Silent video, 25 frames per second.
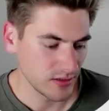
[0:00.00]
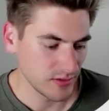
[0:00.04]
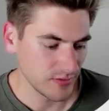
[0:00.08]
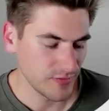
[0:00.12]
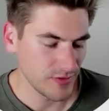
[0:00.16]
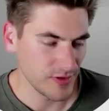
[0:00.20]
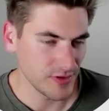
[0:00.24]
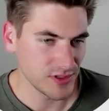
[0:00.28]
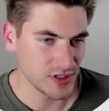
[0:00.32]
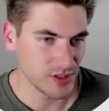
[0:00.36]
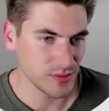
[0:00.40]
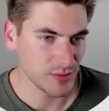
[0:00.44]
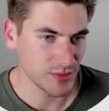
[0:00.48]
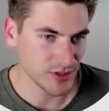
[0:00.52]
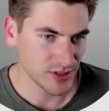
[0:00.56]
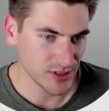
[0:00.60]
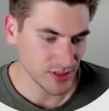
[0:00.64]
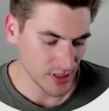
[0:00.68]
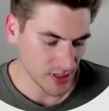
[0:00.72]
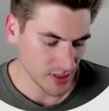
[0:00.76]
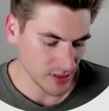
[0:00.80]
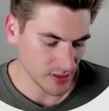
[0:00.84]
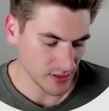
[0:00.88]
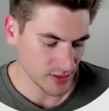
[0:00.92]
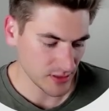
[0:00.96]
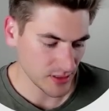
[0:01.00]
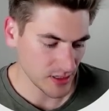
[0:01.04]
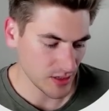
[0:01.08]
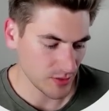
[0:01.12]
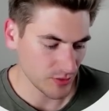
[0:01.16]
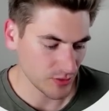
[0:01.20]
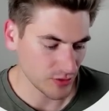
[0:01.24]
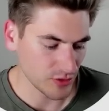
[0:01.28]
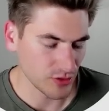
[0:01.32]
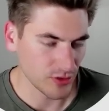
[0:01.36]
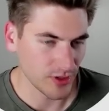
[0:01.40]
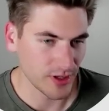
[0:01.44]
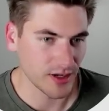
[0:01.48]
50%, and
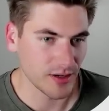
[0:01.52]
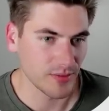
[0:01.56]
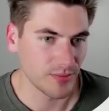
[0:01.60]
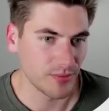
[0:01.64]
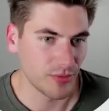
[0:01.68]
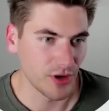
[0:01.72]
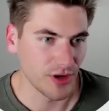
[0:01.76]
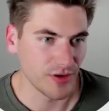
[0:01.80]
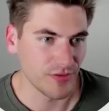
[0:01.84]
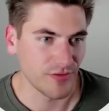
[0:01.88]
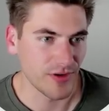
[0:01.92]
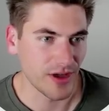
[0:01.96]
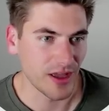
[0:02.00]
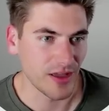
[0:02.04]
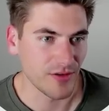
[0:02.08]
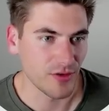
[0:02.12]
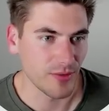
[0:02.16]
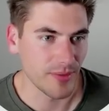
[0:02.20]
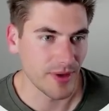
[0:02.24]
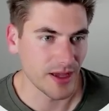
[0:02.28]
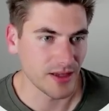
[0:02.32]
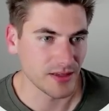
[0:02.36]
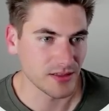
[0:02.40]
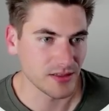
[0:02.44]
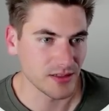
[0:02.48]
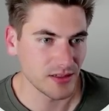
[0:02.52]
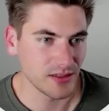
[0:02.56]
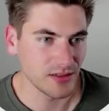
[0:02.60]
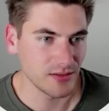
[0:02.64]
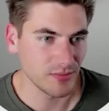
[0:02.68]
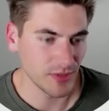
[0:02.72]
we'll do like 0.5 opacity.